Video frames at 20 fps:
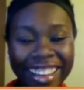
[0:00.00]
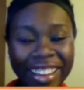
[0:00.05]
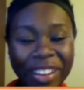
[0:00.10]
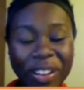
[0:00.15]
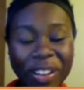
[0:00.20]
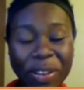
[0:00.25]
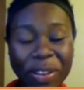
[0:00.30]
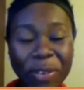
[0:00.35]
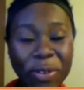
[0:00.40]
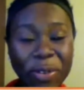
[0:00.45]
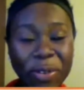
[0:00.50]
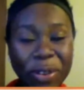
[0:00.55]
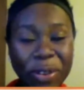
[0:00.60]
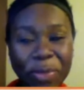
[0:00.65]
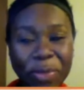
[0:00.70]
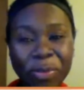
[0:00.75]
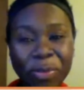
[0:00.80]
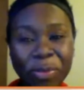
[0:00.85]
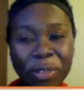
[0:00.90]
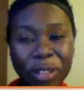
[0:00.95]
you're
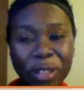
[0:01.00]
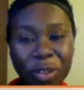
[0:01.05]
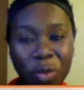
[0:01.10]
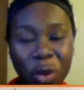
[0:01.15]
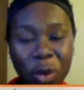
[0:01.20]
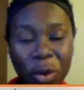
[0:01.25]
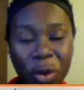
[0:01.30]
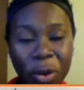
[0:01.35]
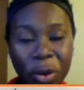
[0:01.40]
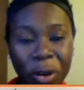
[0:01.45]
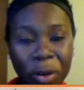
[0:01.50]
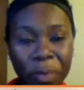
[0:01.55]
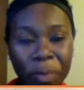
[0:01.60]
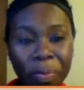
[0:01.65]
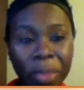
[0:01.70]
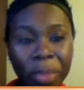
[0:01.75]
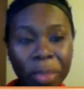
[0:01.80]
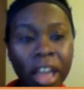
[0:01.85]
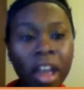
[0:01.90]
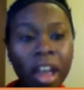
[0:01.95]
most welcome.
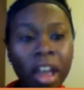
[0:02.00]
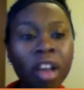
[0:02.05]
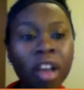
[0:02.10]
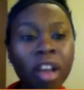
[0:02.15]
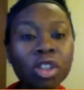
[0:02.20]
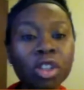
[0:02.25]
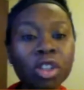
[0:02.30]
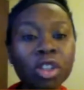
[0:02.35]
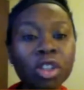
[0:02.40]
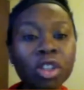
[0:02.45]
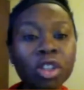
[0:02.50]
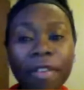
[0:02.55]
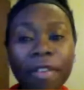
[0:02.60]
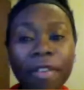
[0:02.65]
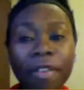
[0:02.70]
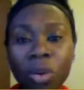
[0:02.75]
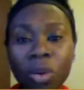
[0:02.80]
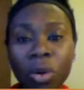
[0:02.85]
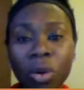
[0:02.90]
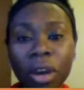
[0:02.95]
So if
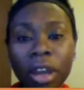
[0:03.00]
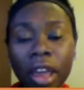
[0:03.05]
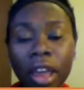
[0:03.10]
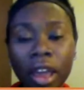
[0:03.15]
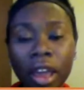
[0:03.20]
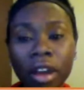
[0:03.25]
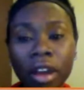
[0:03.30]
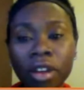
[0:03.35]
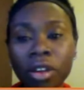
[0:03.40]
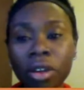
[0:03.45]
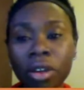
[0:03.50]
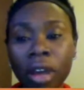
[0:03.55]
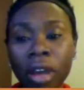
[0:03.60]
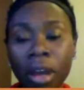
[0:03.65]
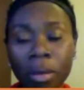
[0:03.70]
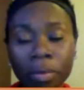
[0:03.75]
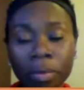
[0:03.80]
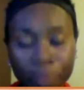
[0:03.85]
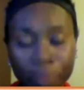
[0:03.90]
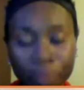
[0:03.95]
you are here,
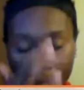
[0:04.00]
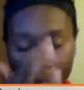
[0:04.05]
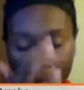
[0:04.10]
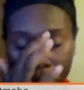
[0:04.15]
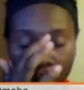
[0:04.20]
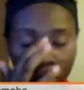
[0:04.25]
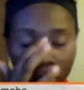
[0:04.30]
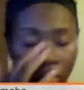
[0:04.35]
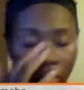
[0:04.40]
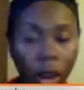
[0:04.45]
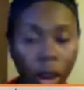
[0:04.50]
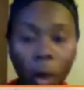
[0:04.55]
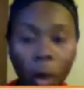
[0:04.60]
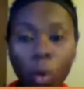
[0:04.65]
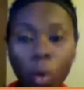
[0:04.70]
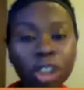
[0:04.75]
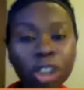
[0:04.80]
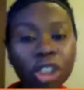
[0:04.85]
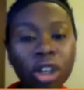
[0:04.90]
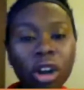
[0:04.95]

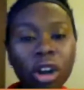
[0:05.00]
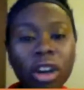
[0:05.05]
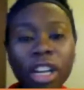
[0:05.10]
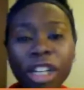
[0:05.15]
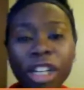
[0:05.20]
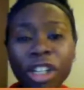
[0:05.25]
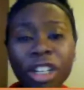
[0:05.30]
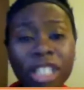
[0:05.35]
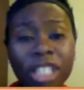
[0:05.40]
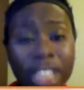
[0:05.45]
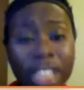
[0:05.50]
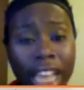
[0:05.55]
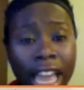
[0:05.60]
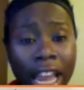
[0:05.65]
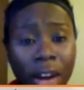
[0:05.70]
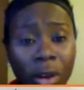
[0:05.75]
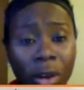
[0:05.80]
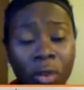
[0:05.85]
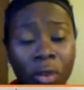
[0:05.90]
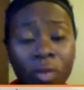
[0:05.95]
once you log in, just say
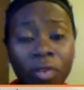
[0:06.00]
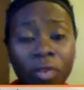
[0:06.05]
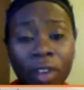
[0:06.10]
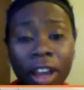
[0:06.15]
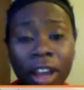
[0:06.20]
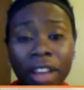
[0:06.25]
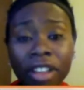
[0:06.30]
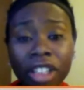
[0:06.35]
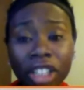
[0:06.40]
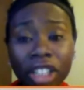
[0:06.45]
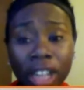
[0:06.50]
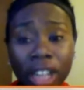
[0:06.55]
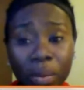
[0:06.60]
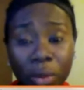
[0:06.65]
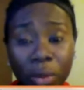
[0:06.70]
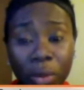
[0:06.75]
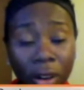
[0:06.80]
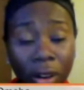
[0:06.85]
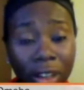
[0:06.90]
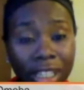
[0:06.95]
hello via the chat
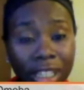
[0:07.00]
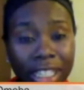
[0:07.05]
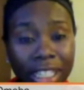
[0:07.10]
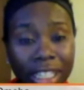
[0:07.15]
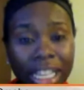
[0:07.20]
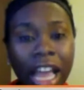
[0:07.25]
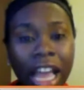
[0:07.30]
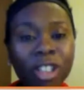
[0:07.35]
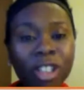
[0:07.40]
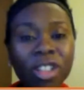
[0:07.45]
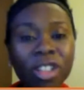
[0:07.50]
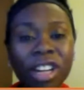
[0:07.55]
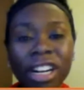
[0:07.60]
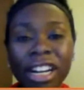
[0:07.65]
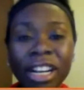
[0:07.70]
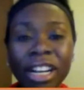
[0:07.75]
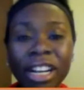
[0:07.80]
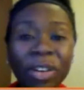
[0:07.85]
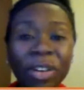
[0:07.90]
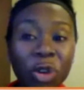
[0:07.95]
box so that I
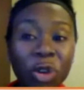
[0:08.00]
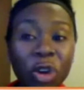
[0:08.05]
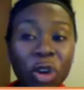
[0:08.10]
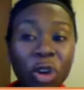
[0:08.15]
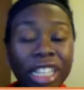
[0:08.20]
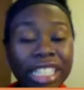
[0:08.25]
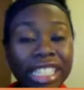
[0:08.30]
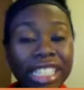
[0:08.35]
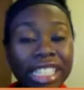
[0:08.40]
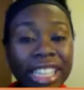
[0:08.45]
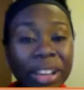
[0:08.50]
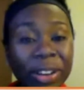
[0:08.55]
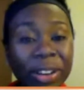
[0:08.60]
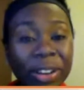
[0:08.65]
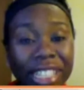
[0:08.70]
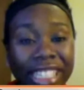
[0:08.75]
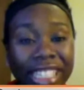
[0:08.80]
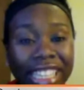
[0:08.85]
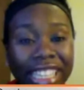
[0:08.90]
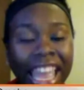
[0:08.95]
know you can see
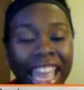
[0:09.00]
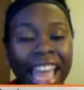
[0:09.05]
us.